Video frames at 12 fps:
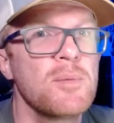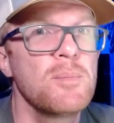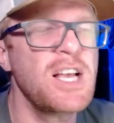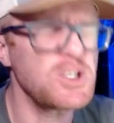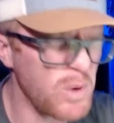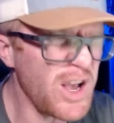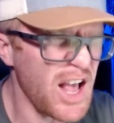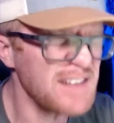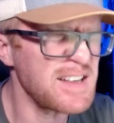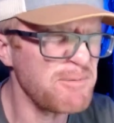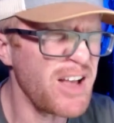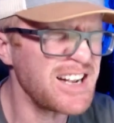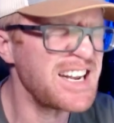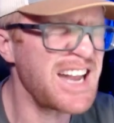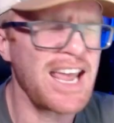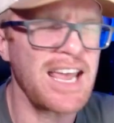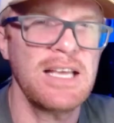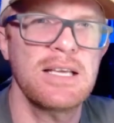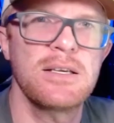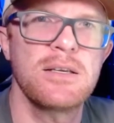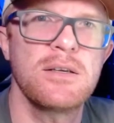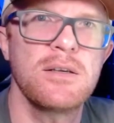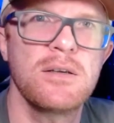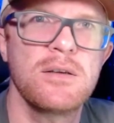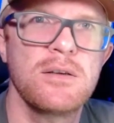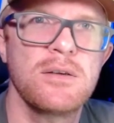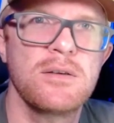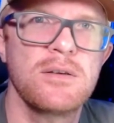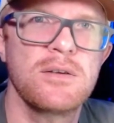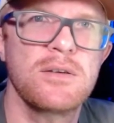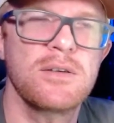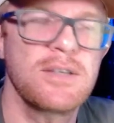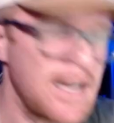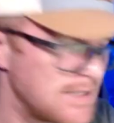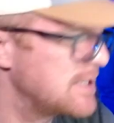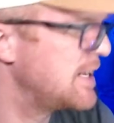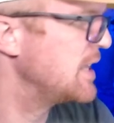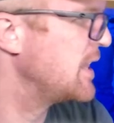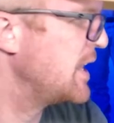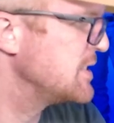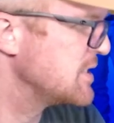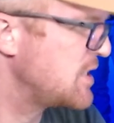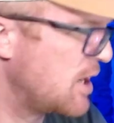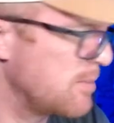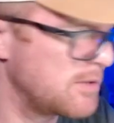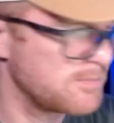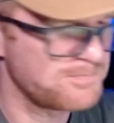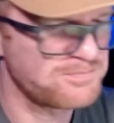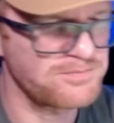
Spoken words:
Because we're gonna have some fun today. Now today, ladies and gentlemen,